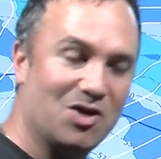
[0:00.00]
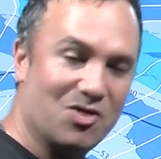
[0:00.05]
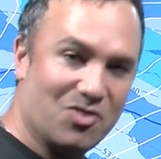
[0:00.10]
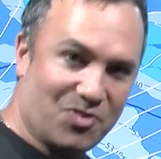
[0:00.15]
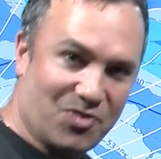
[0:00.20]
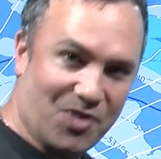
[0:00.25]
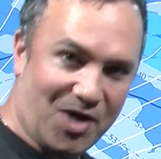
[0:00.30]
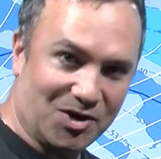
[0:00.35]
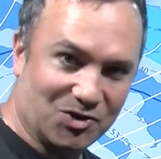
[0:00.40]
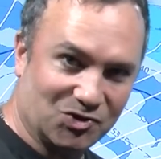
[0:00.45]

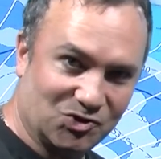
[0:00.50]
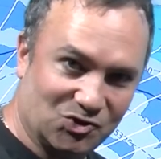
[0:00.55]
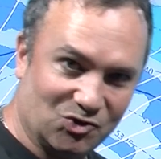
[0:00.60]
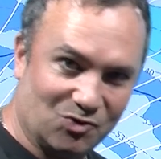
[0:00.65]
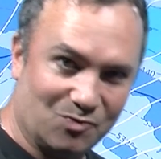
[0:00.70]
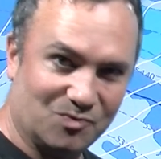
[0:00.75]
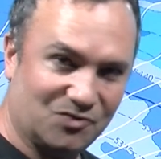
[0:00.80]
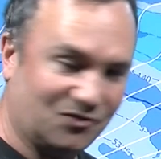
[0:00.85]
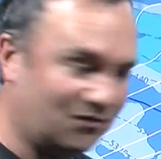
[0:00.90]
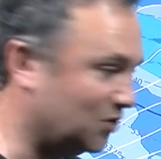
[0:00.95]

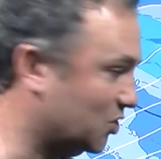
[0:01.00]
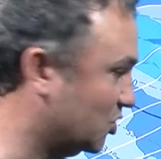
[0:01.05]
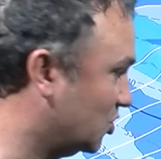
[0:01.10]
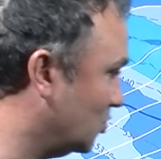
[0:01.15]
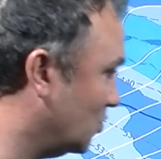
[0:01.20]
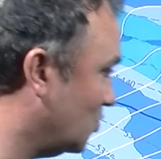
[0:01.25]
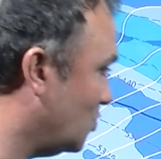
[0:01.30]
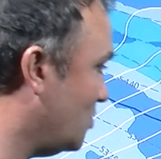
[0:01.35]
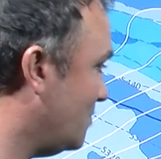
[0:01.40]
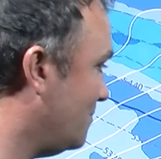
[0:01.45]
thunderstorms for
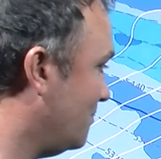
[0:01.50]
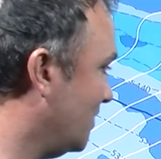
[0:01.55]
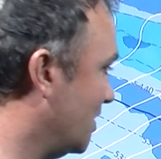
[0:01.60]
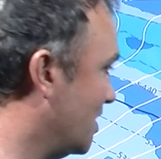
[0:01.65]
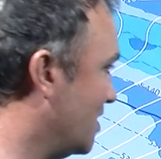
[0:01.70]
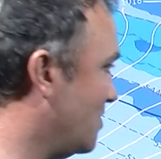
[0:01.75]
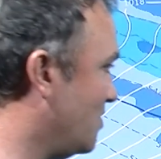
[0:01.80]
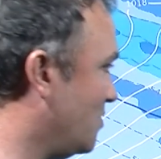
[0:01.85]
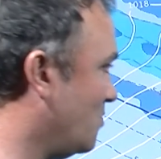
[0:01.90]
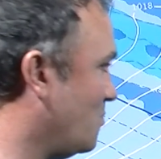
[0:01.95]
sure
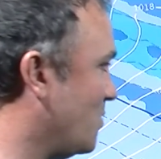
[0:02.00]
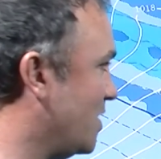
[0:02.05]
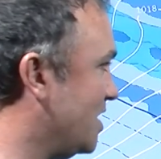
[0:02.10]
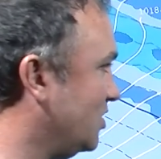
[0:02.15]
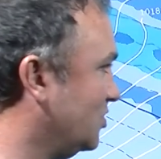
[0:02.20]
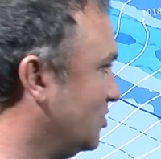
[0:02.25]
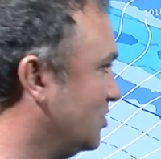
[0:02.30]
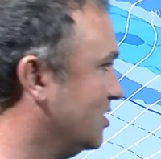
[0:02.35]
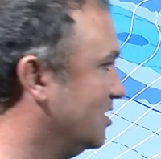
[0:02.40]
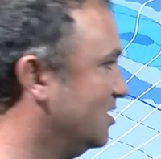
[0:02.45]
in the
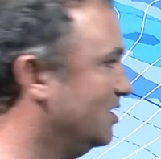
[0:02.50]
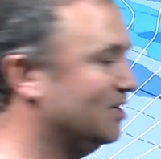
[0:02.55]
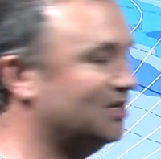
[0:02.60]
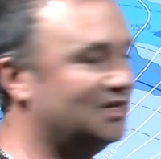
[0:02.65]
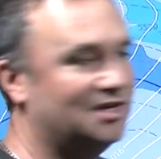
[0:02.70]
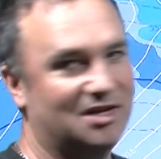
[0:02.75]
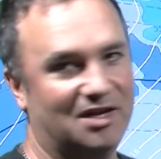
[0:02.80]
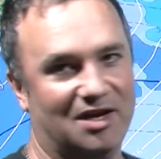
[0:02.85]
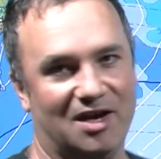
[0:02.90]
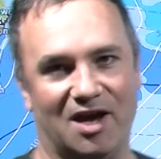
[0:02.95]
west,
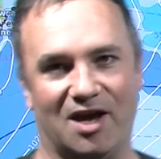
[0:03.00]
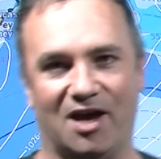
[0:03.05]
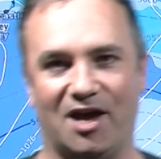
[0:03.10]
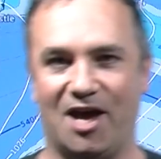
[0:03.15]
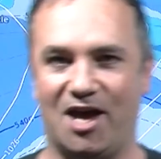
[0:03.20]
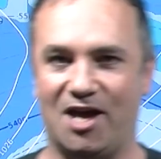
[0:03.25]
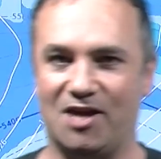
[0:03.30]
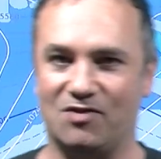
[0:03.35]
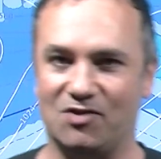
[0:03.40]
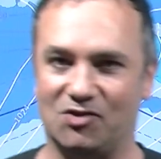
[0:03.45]

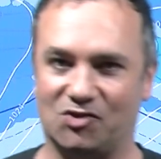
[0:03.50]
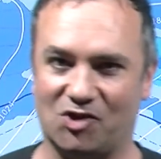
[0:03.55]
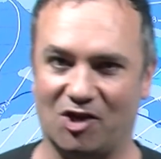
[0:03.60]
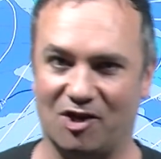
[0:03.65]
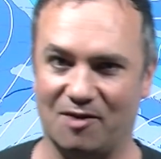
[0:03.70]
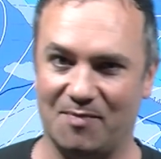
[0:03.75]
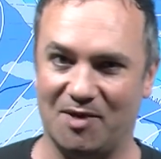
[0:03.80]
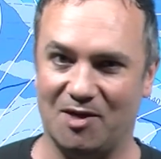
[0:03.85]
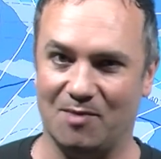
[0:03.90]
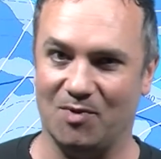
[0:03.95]
and there's going
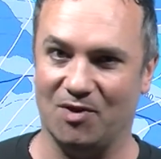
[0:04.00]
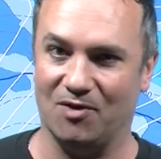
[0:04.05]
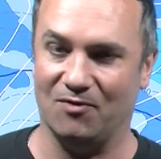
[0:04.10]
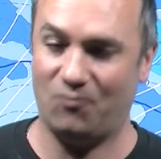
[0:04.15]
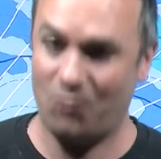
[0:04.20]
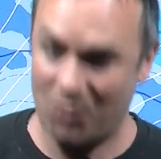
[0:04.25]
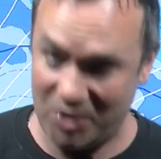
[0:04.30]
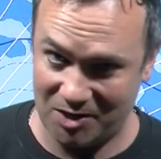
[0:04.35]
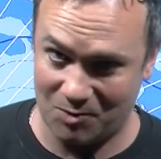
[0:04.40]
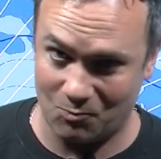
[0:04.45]
to be a bit of
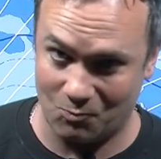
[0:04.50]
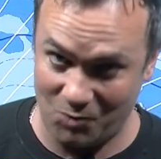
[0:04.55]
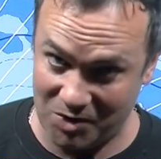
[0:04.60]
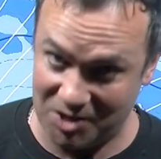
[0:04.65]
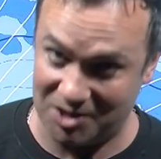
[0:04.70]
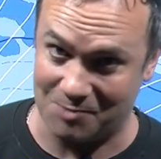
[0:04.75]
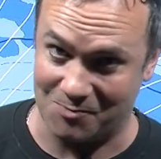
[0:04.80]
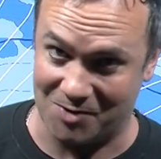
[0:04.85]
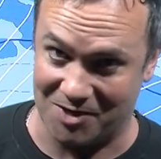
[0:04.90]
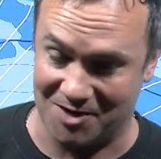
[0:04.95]

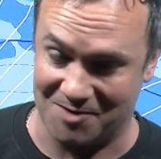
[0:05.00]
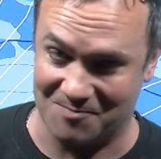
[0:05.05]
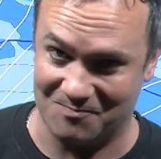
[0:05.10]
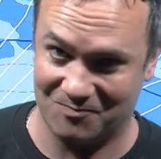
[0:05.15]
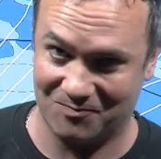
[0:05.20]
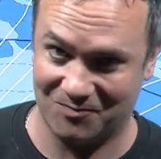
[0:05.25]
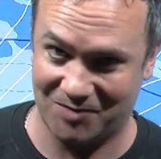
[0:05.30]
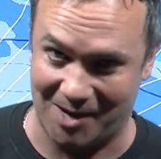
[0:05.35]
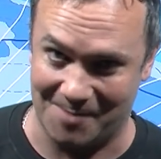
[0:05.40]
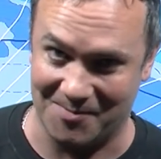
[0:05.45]
windy weather
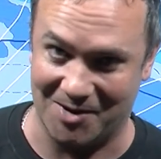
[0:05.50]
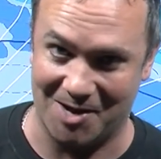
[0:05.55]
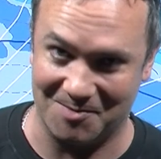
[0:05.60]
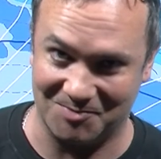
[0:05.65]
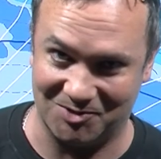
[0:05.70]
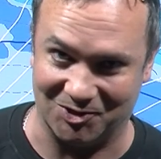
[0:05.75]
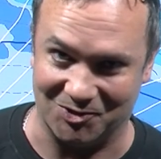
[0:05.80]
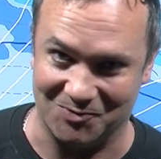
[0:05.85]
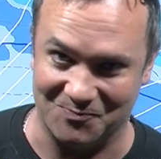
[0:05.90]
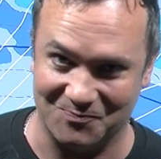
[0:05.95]
coming up
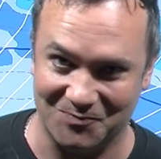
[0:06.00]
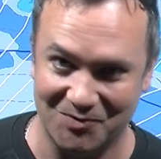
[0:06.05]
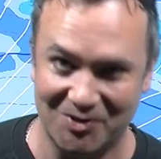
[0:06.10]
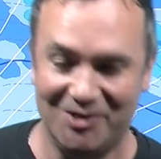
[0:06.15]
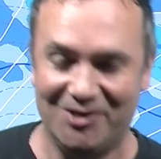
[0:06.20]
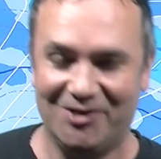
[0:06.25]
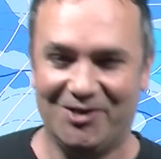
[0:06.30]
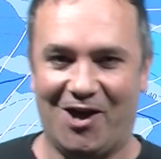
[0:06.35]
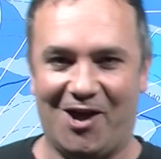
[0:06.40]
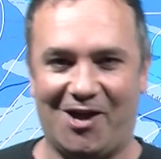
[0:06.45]
too.
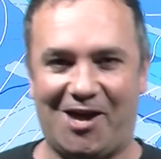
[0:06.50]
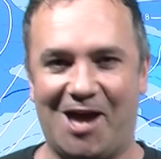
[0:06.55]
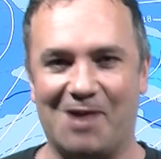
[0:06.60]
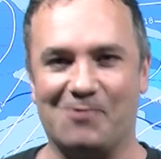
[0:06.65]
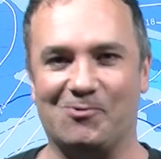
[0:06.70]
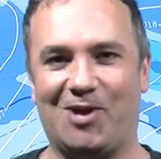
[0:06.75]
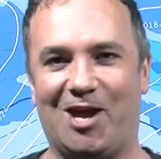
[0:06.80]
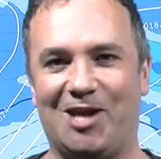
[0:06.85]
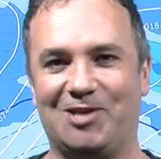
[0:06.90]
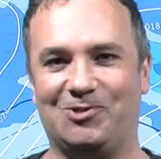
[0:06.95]
Okay,
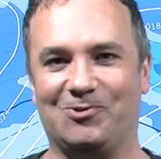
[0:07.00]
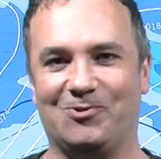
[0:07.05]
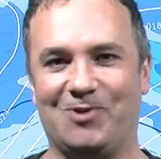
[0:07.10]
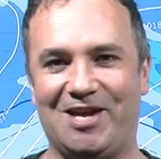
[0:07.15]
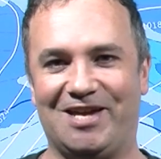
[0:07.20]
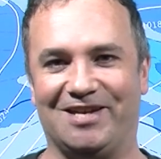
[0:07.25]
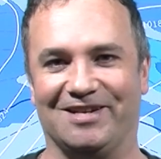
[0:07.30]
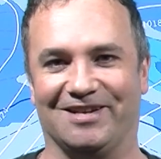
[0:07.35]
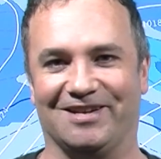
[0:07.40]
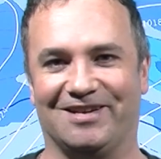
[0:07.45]
we'll catch you
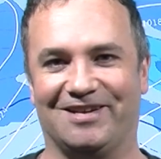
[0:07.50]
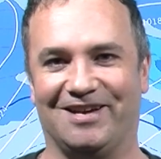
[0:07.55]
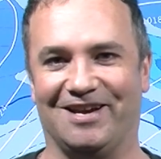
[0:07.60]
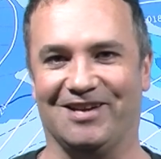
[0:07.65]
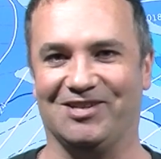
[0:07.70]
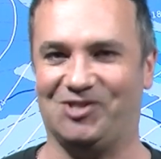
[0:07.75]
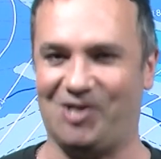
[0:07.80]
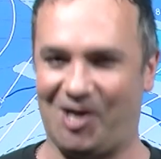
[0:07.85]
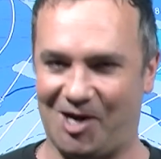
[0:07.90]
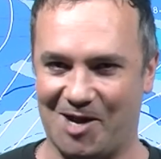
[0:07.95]
again
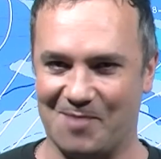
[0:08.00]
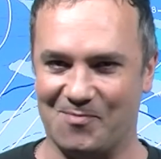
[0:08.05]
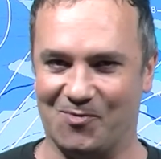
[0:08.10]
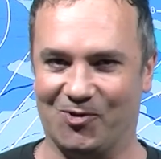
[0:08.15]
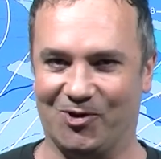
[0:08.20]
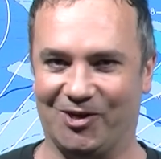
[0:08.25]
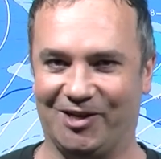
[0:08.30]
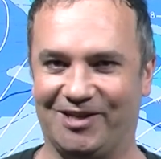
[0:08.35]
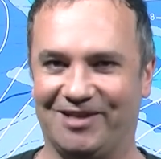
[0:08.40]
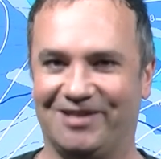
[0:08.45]
Saturday
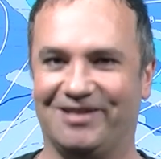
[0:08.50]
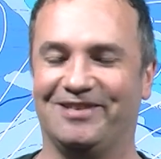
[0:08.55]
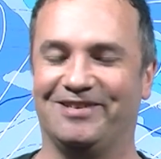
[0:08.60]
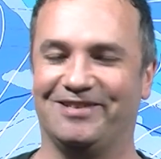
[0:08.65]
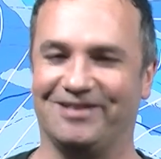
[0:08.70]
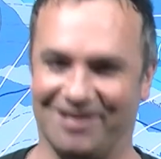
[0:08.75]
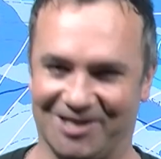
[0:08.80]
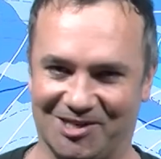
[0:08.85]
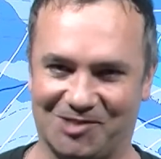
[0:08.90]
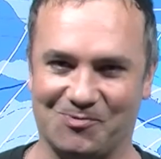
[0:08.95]
morning
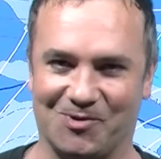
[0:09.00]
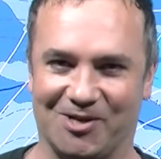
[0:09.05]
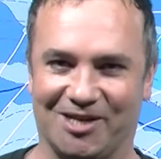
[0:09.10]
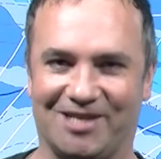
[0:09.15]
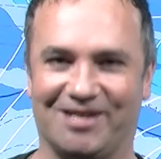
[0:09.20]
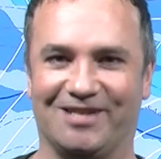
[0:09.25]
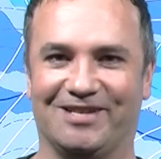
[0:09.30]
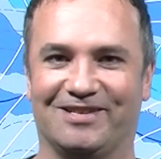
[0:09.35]
next week.